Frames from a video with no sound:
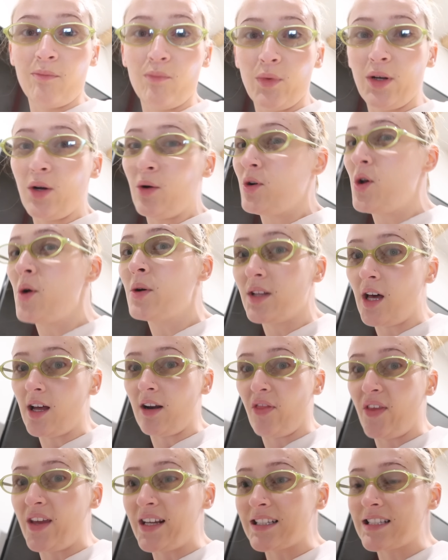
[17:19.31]
We don't know a lot
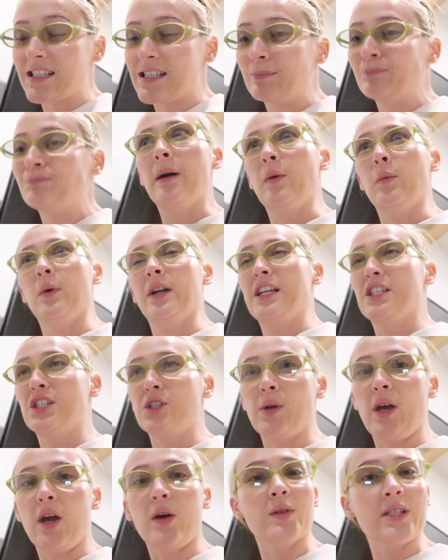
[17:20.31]
of things, but what I
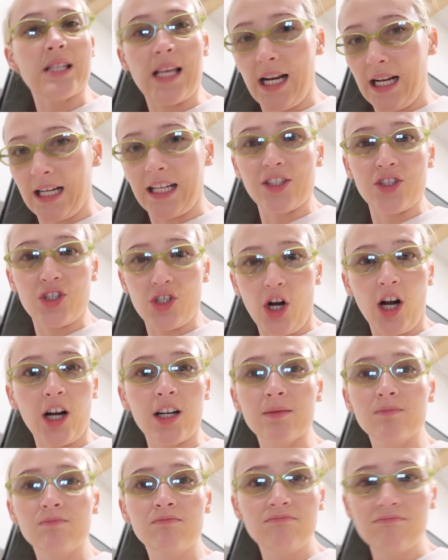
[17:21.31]
do know is that I can
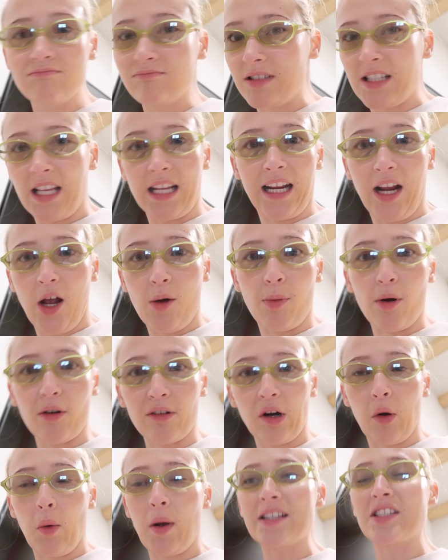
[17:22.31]
start sending out pull
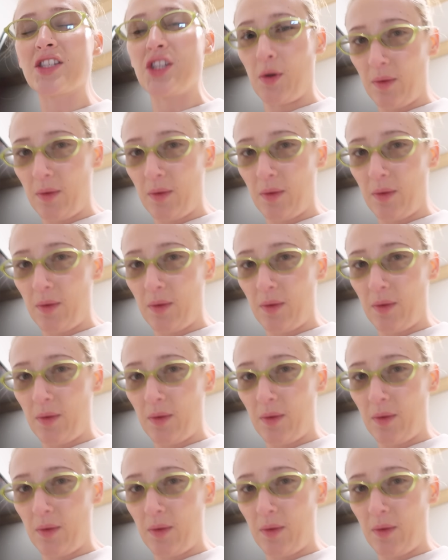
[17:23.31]
requests.